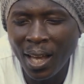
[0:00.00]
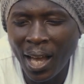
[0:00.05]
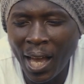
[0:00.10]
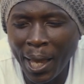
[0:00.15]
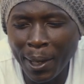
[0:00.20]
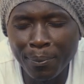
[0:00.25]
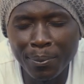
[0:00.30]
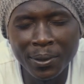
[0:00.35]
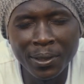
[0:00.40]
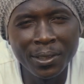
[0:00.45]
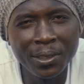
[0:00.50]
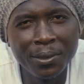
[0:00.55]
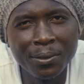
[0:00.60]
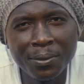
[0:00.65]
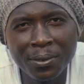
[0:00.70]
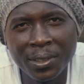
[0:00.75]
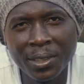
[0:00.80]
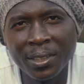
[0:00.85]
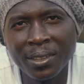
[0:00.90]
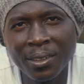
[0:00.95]
I
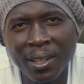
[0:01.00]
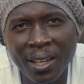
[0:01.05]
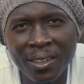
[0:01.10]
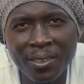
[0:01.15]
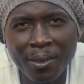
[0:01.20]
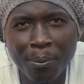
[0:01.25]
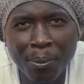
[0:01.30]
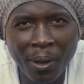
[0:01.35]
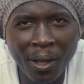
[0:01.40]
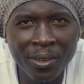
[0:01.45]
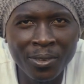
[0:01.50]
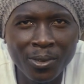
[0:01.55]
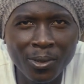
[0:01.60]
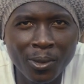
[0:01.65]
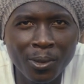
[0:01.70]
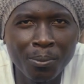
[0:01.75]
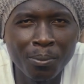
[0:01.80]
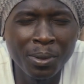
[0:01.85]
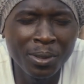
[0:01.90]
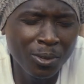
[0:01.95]
believe in as a
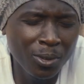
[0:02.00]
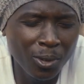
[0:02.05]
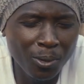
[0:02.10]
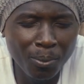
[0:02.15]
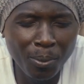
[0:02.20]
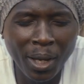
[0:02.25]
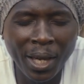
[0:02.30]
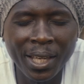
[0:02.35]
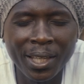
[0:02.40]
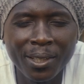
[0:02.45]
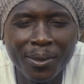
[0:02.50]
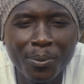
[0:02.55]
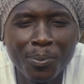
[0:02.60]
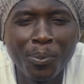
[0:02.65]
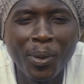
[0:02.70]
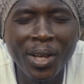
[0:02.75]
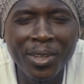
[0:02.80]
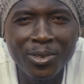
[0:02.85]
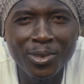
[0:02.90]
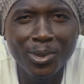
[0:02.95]
person, based on my
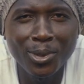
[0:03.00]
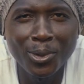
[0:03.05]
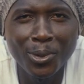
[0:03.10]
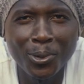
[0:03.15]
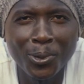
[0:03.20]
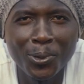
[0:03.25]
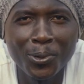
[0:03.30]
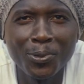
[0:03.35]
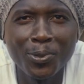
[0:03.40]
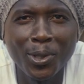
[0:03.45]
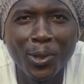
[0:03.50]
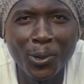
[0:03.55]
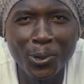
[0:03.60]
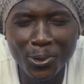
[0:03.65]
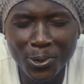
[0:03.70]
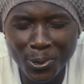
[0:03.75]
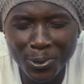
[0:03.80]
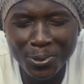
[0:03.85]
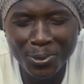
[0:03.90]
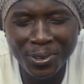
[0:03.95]
personal
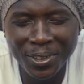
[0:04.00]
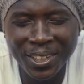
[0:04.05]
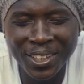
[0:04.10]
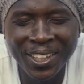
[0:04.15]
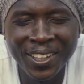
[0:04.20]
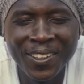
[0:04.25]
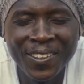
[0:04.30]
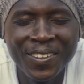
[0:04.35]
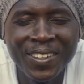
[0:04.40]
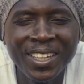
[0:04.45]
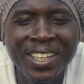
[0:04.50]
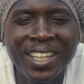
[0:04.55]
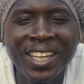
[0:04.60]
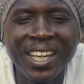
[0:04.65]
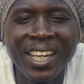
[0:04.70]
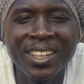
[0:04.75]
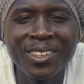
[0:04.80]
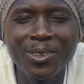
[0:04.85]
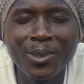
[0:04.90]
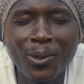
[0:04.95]
philosophy.
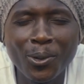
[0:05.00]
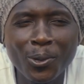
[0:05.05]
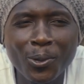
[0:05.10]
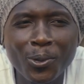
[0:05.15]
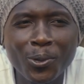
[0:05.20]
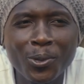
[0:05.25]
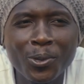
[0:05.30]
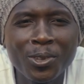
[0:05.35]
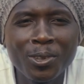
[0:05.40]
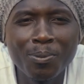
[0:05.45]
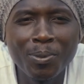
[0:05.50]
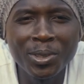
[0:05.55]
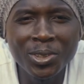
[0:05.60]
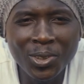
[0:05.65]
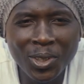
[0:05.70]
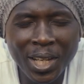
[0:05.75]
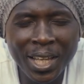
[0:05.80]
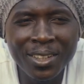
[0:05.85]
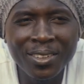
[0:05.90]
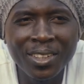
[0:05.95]
So
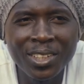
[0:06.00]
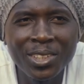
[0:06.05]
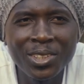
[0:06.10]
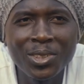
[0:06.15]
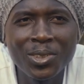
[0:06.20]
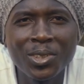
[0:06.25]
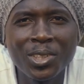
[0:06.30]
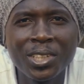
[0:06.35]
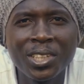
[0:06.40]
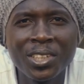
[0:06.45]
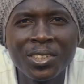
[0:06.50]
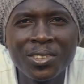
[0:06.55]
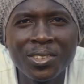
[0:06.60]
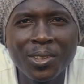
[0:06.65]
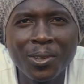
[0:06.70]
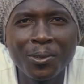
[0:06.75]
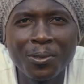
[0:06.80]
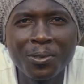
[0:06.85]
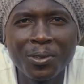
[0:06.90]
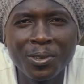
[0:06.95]
specialization in
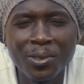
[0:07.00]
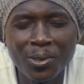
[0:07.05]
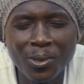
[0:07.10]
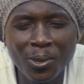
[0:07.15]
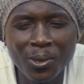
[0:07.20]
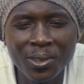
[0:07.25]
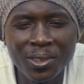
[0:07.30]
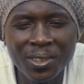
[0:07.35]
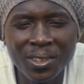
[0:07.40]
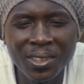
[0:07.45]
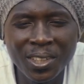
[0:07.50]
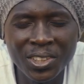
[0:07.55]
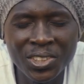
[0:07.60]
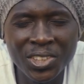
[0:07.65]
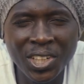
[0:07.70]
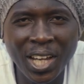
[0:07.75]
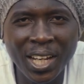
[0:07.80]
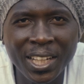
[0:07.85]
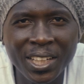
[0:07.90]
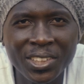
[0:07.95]
itself is not the
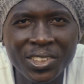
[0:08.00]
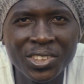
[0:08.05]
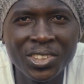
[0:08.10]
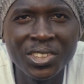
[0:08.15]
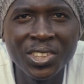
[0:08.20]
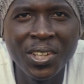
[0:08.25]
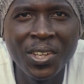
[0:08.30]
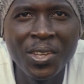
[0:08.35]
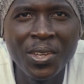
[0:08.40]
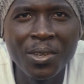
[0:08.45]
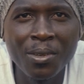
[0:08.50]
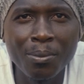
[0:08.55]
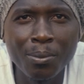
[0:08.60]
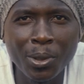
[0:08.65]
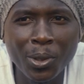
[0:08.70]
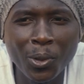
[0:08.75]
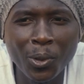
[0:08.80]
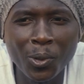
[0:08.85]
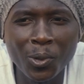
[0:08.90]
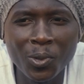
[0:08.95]
challenge,
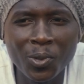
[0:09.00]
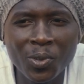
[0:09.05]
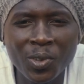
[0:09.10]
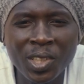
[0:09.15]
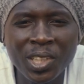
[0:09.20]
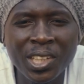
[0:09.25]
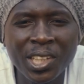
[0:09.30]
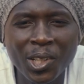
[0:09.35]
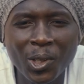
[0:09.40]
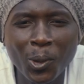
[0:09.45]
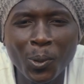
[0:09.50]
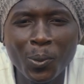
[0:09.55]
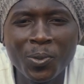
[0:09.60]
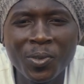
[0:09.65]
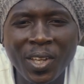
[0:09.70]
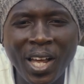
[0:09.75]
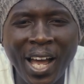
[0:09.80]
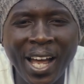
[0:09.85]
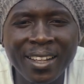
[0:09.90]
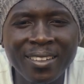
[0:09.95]
because it
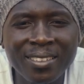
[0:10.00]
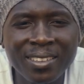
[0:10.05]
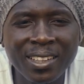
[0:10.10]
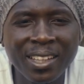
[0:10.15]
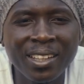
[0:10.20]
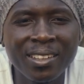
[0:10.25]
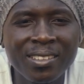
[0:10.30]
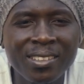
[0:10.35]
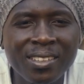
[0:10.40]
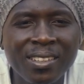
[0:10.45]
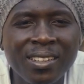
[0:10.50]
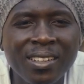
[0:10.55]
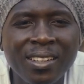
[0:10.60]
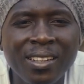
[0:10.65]
helps us get